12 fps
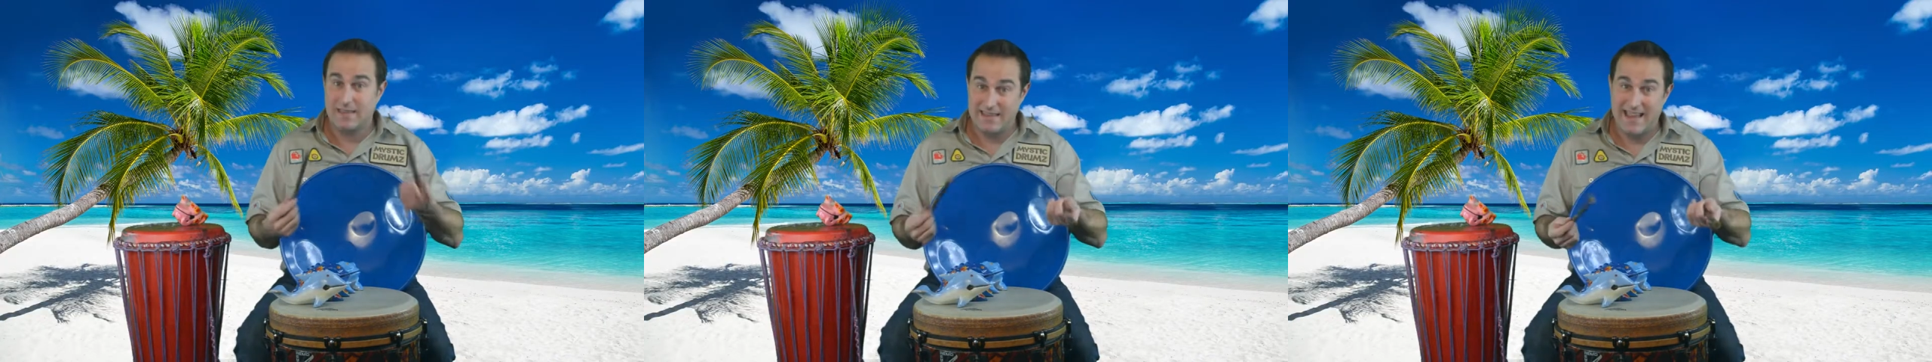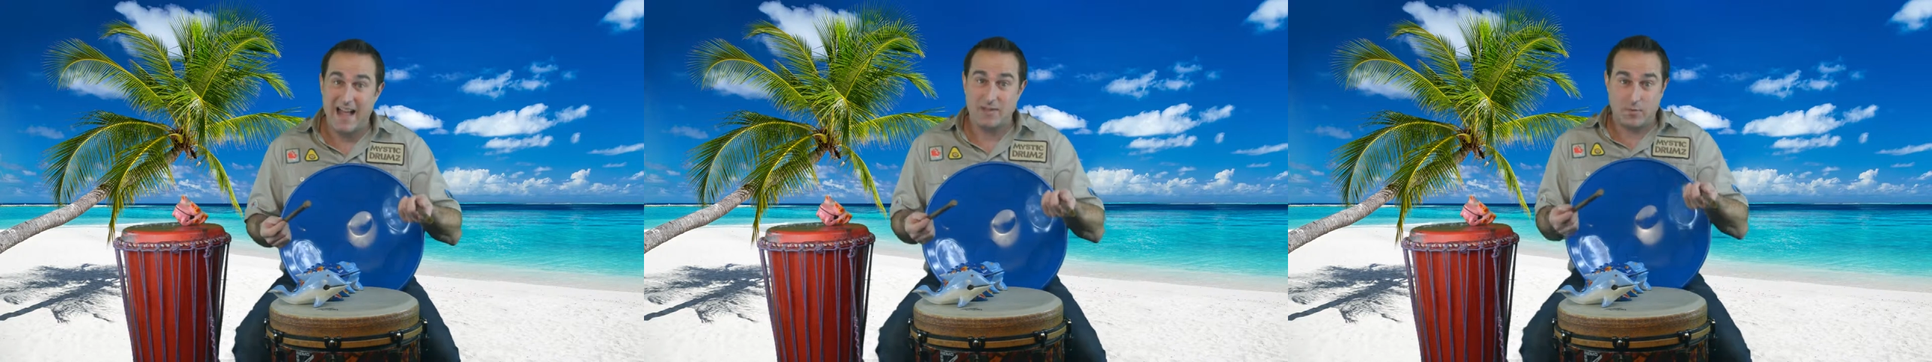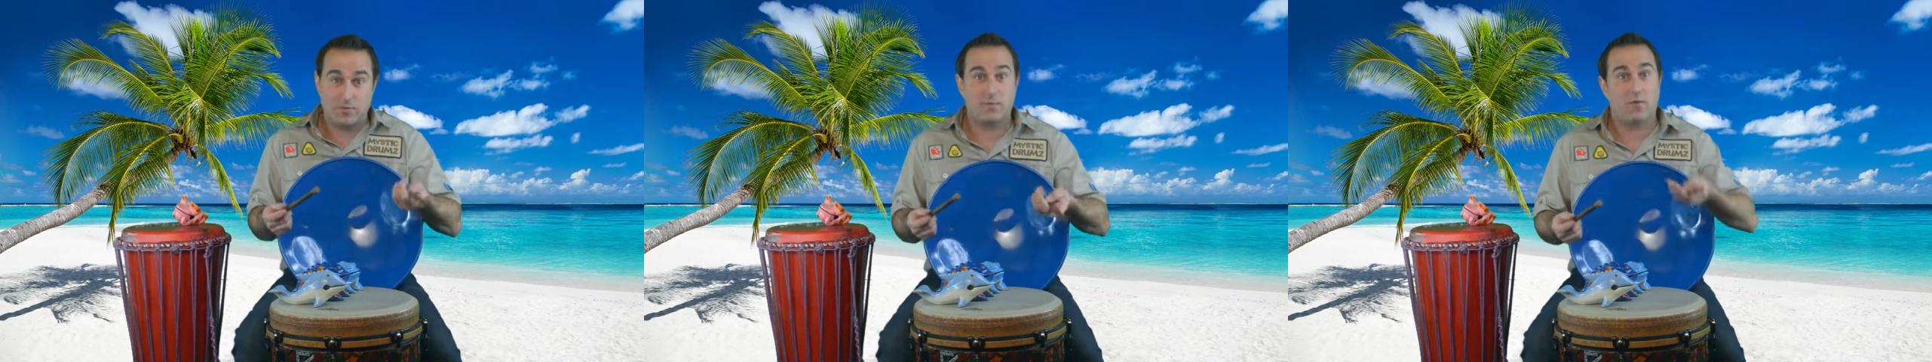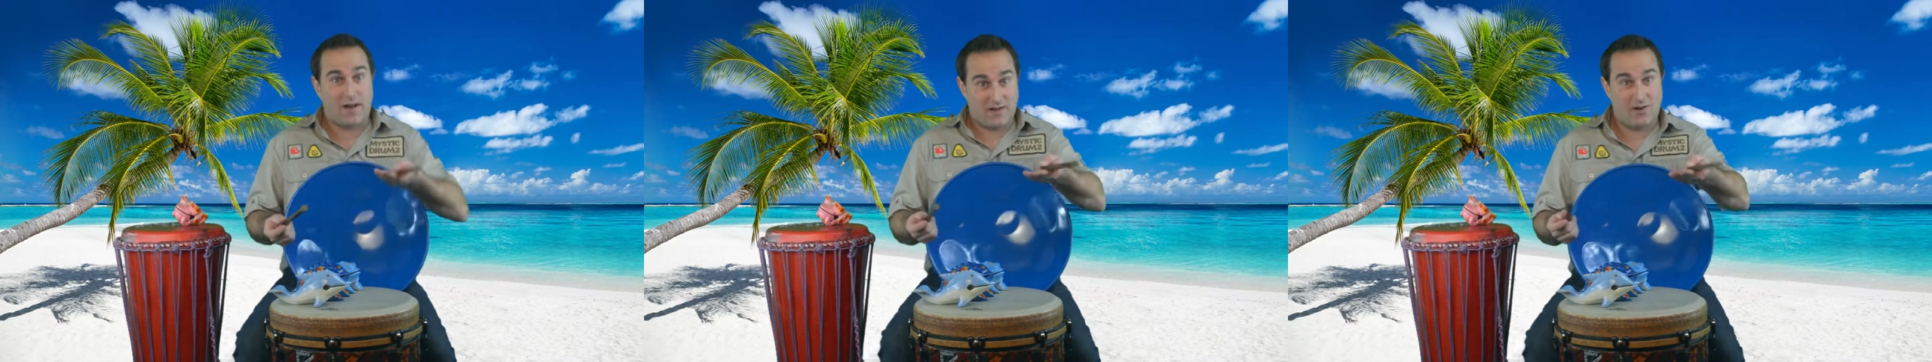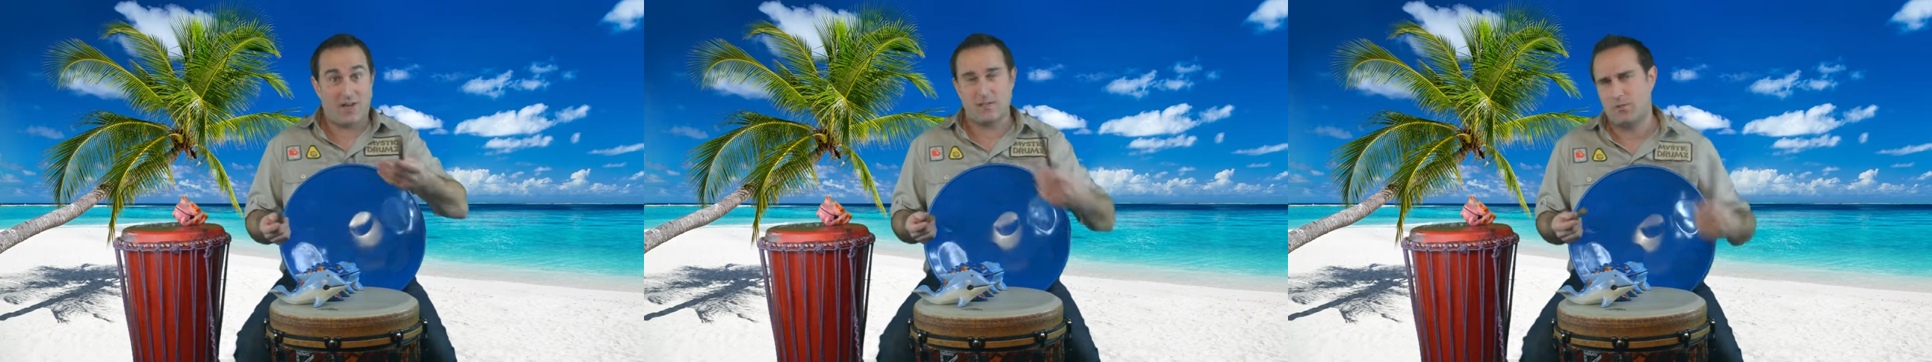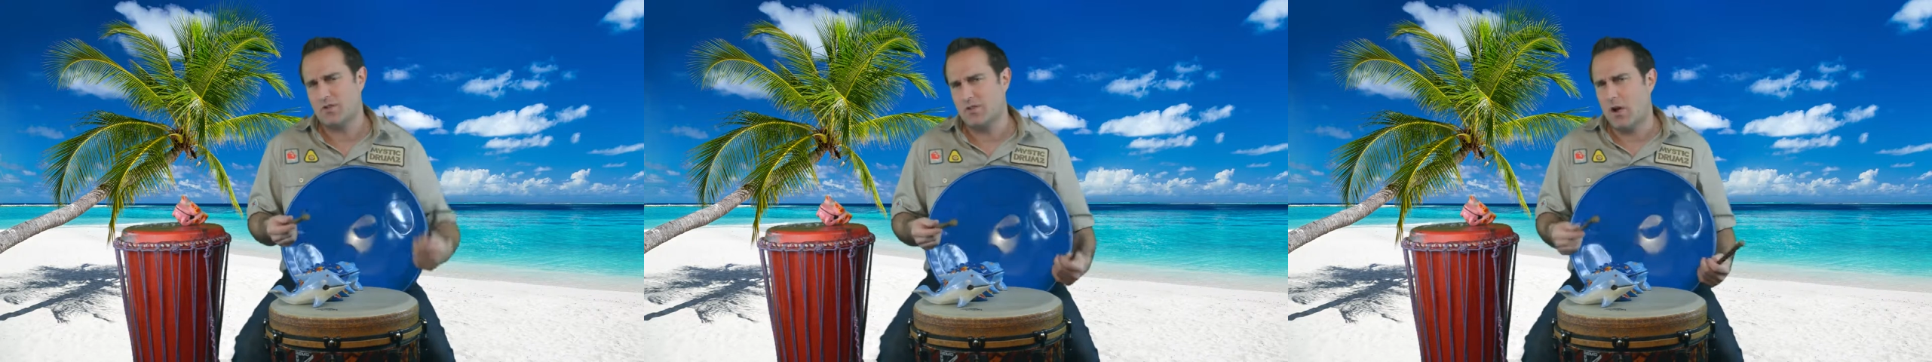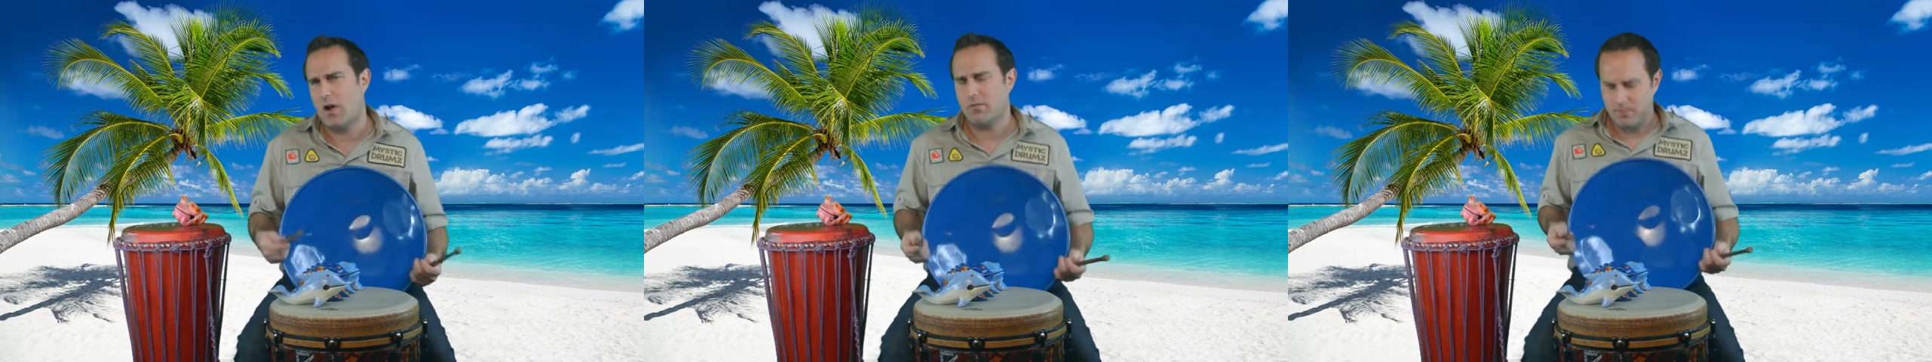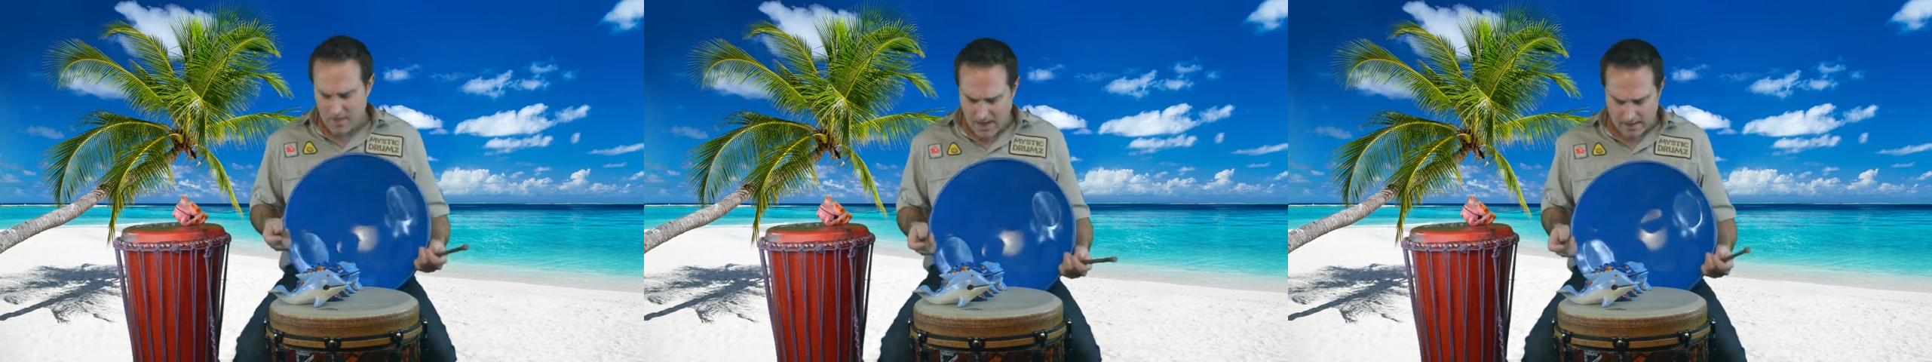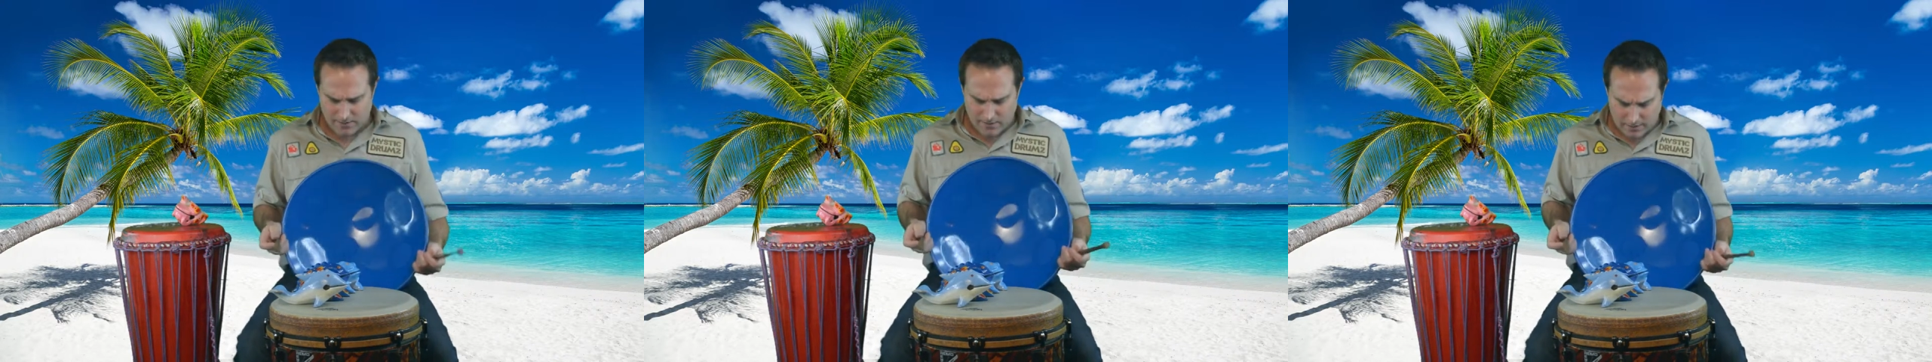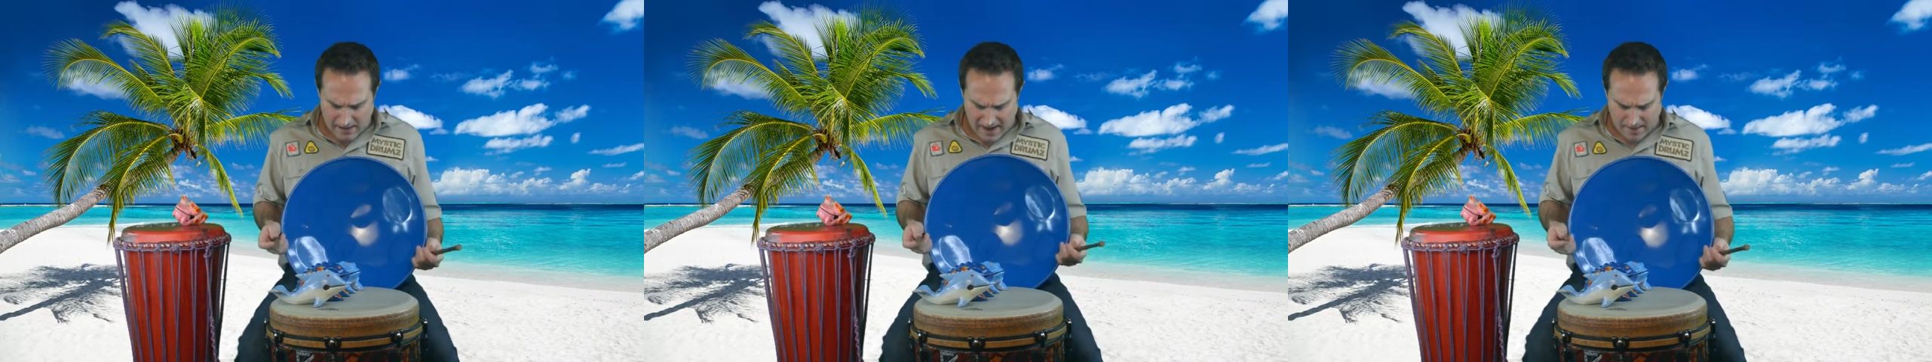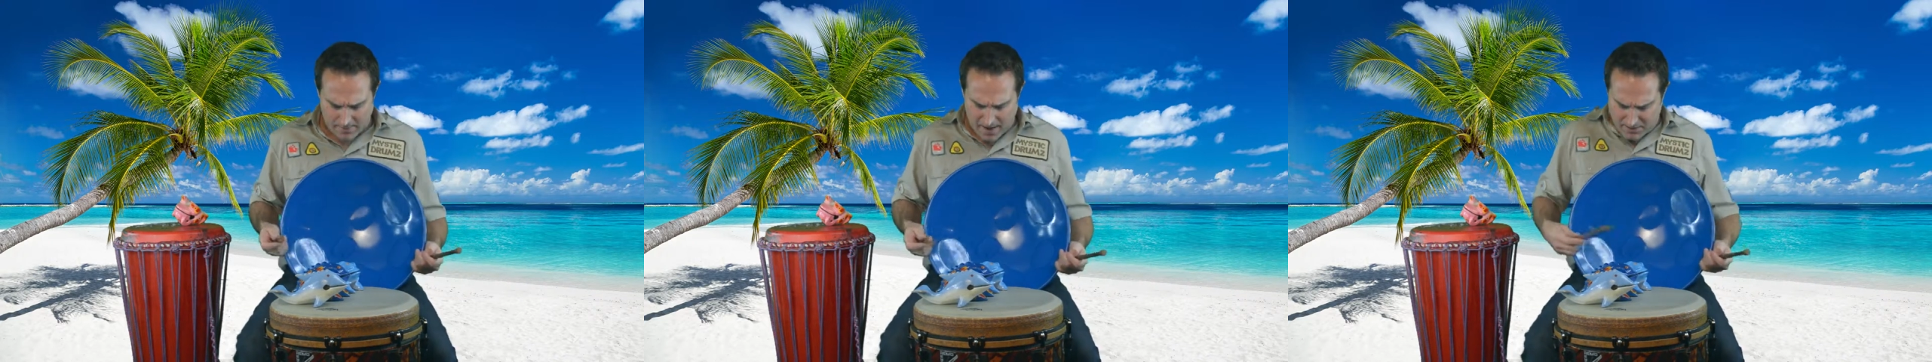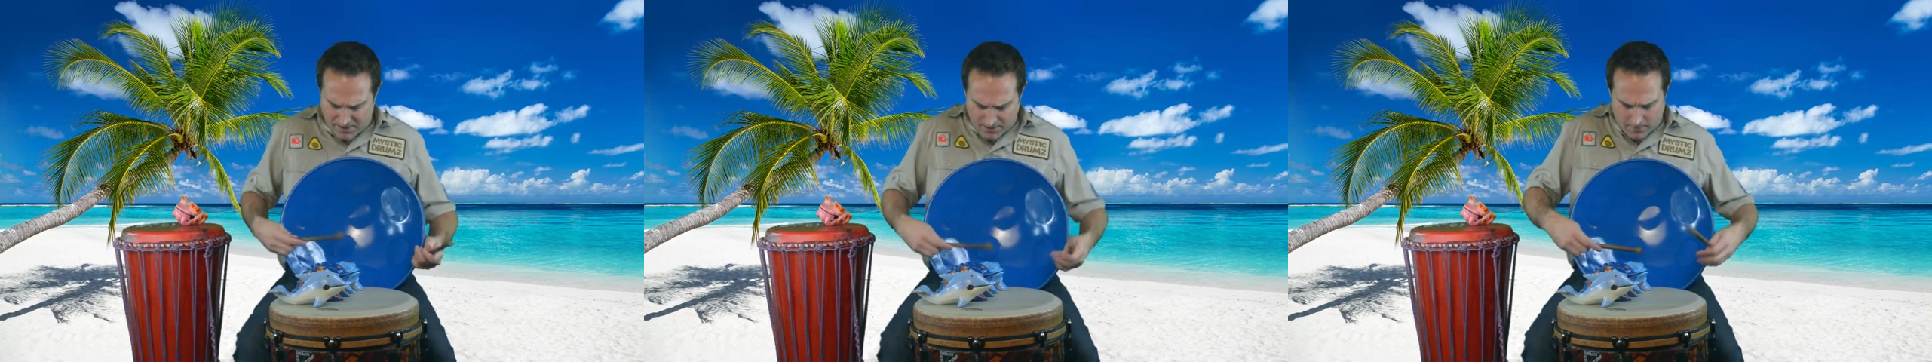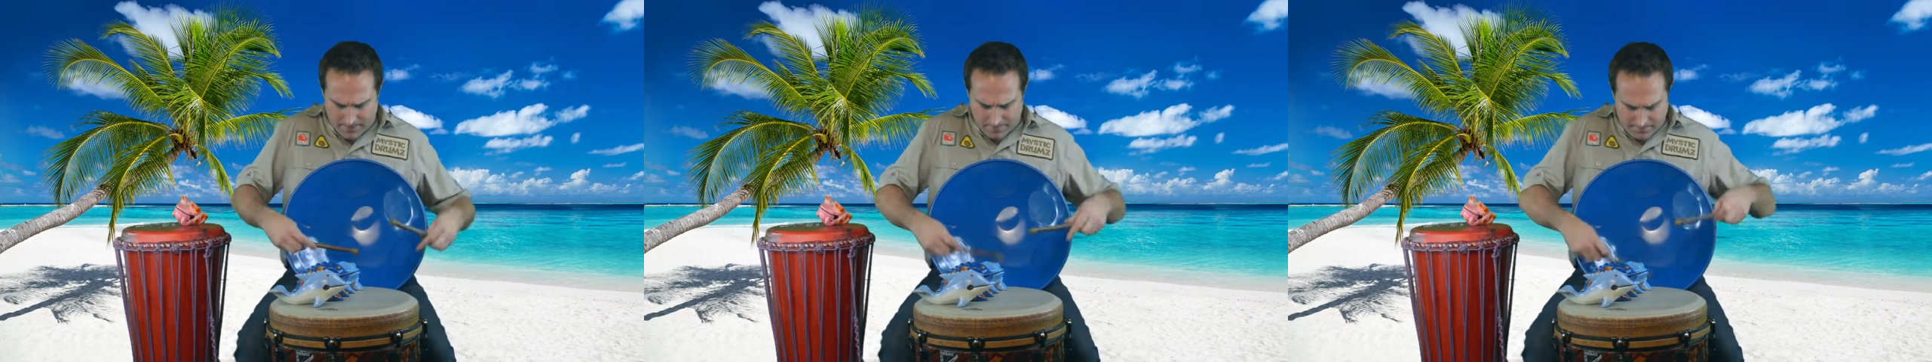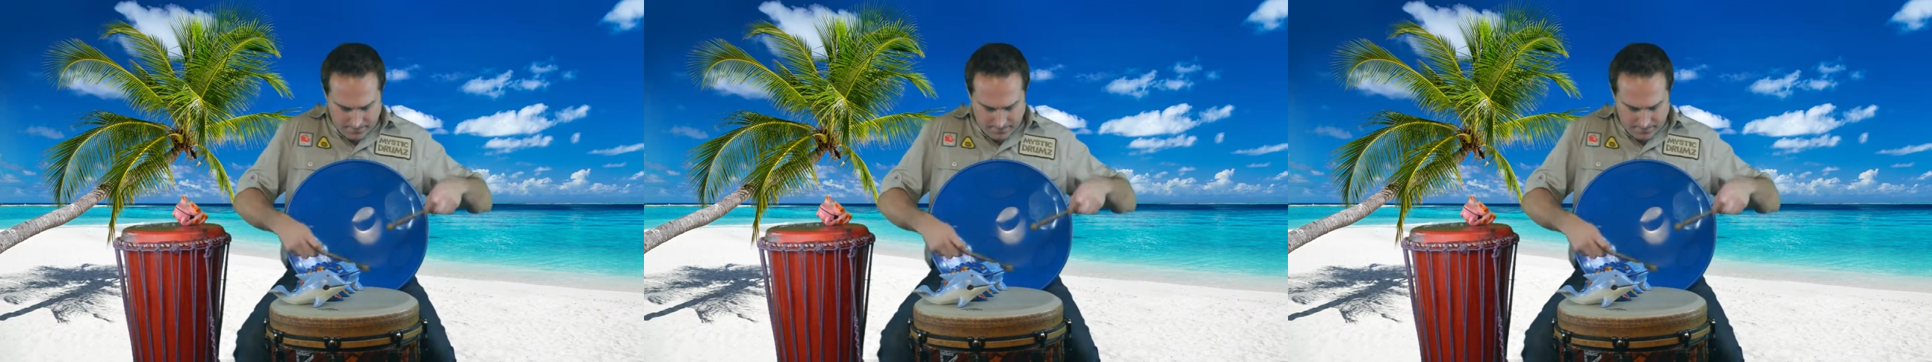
That's a recognizable song. Yeah, Little Lamb. How about this one?